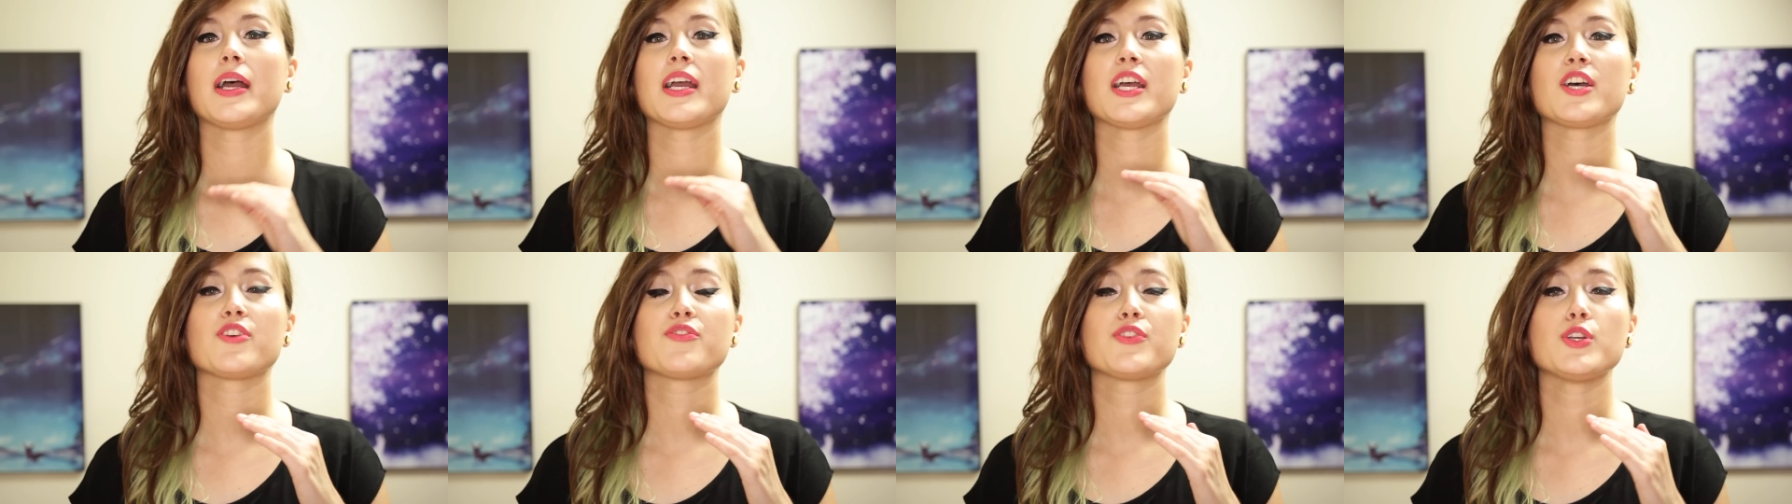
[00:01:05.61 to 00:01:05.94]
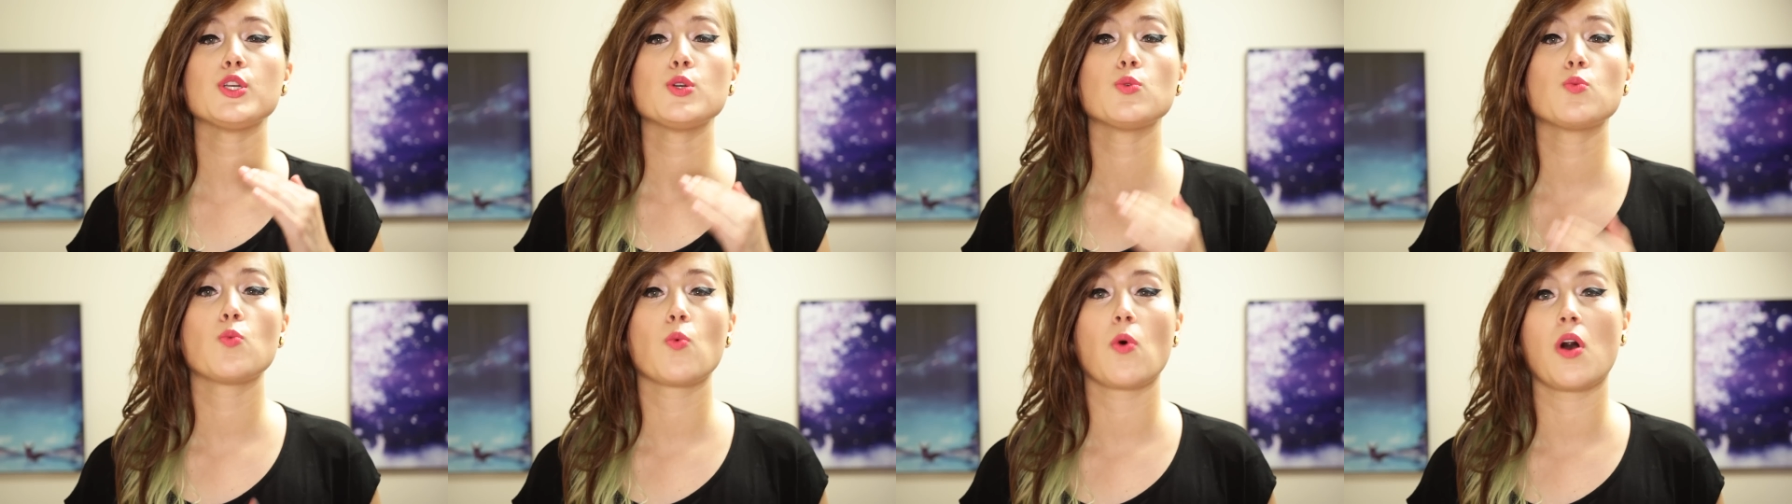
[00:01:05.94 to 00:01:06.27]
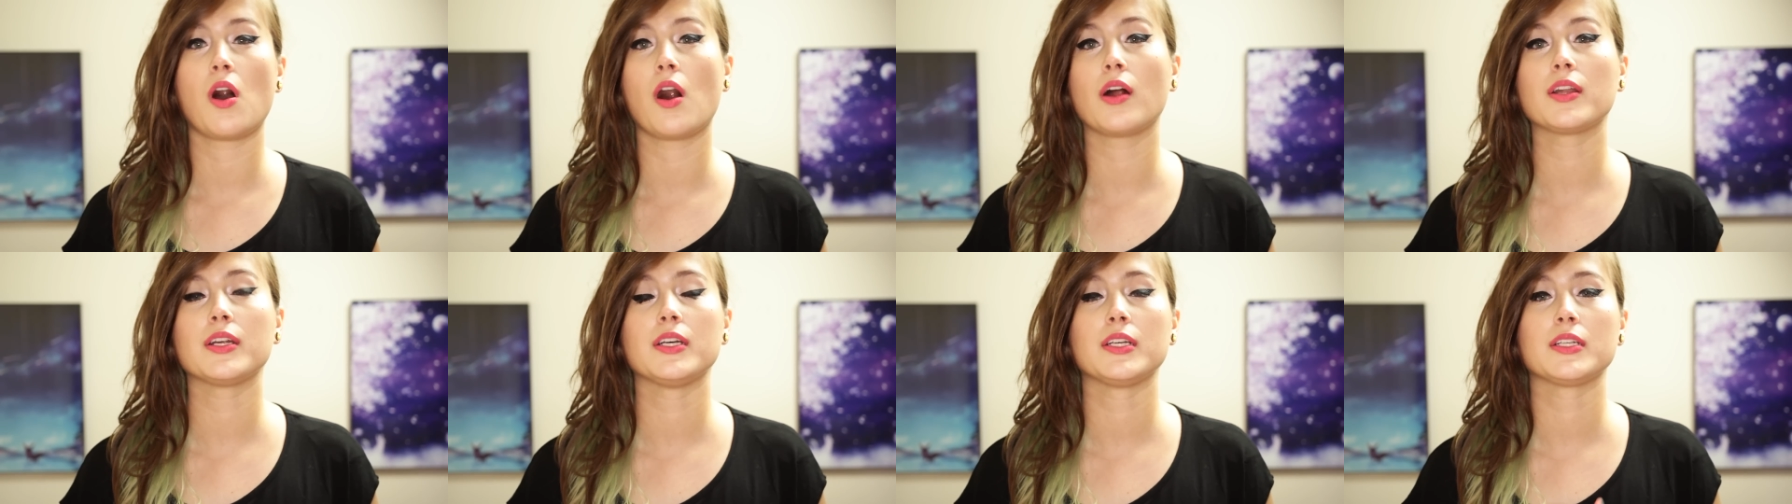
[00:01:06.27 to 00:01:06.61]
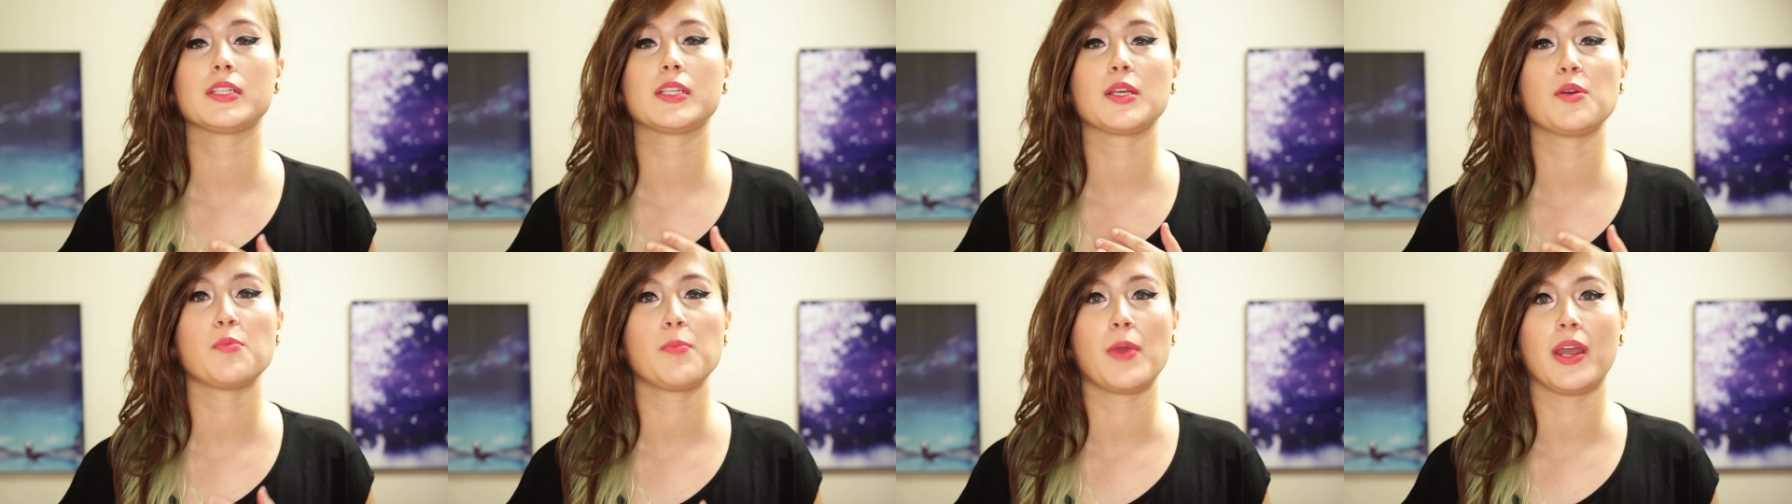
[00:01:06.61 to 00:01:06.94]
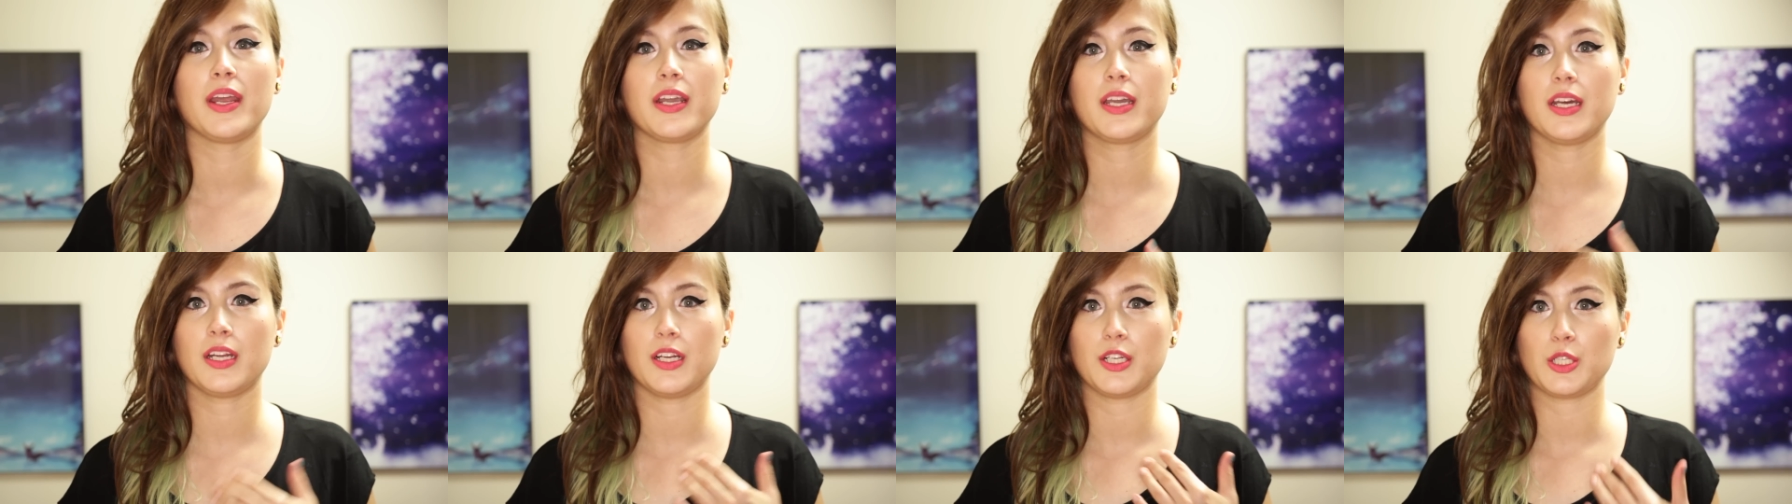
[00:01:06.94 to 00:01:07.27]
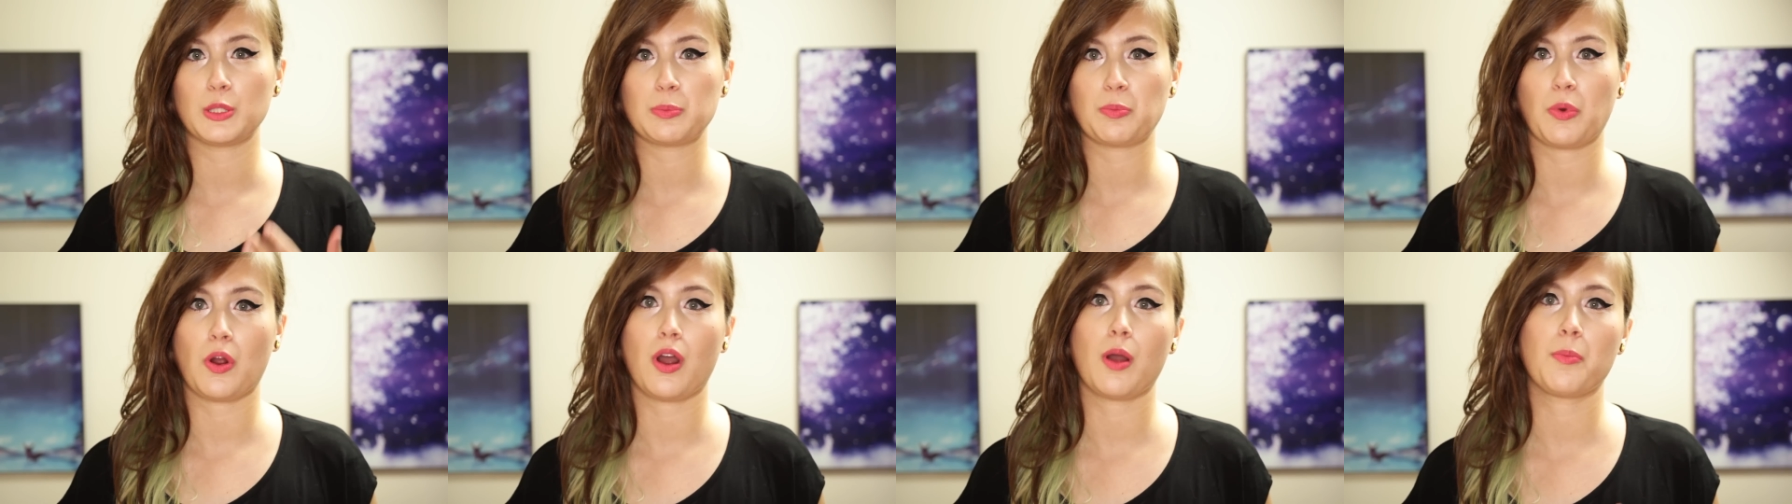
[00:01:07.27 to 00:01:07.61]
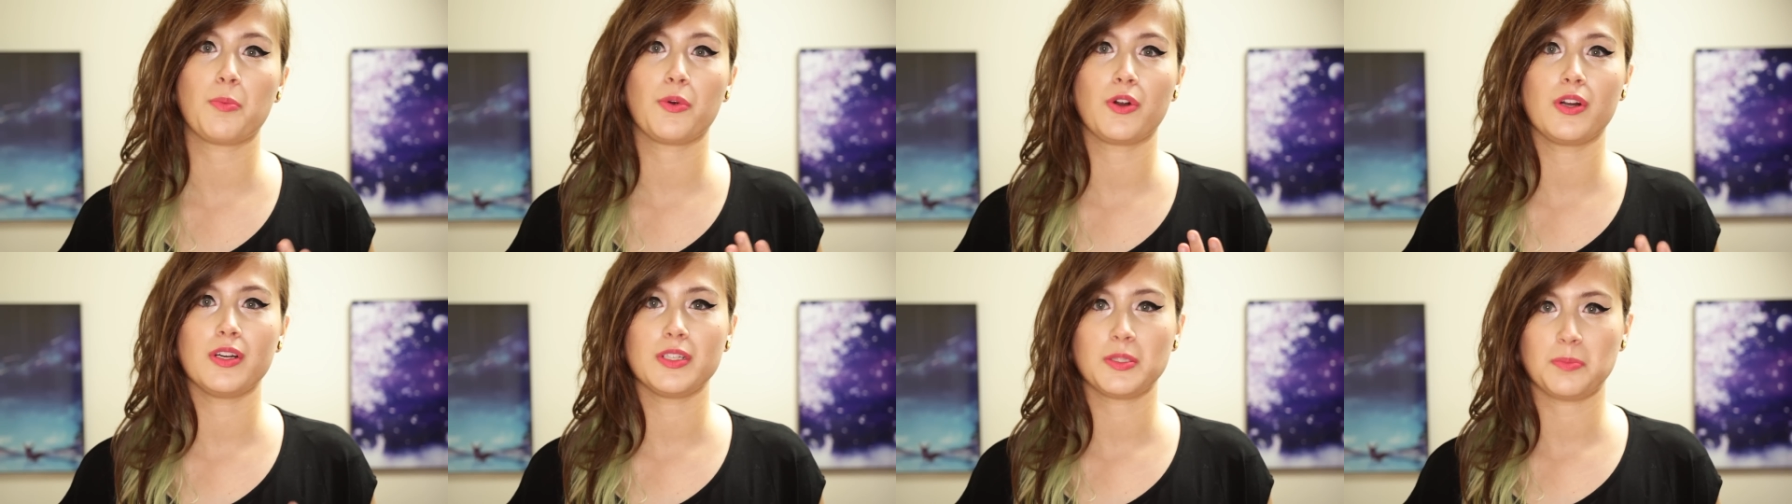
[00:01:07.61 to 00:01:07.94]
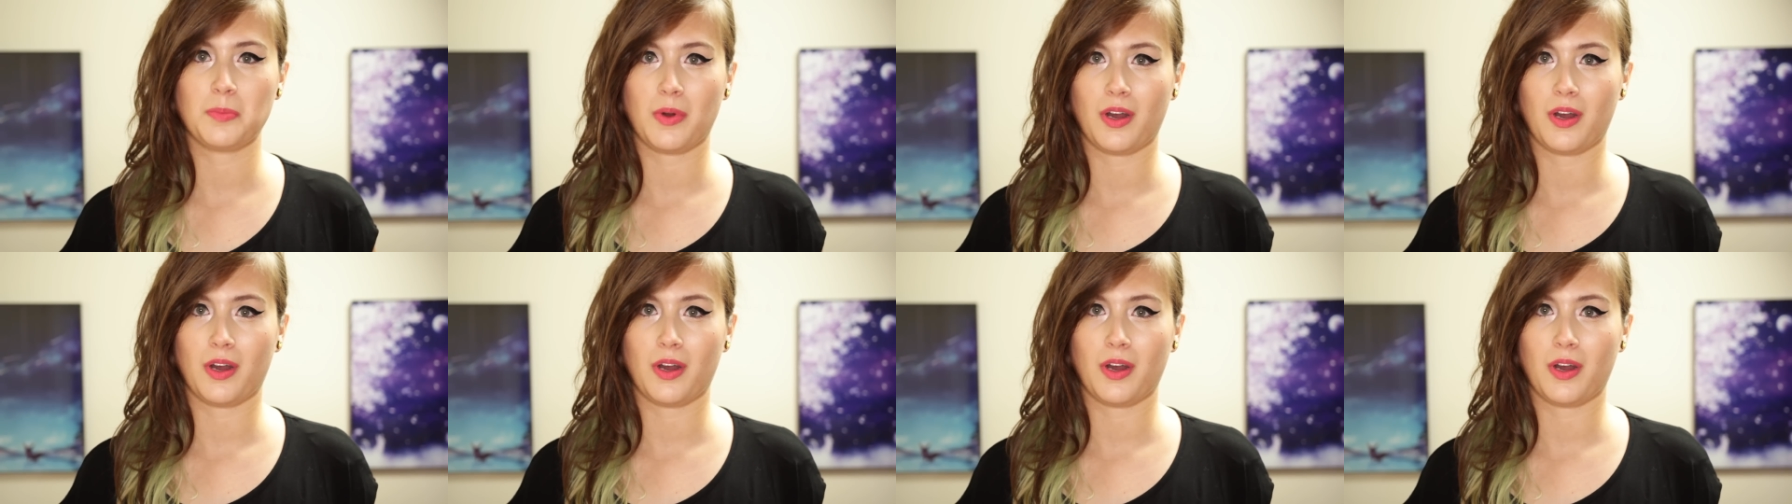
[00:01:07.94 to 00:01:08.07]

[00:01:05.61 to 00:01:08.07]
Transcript: But if you wanted to make it as proper as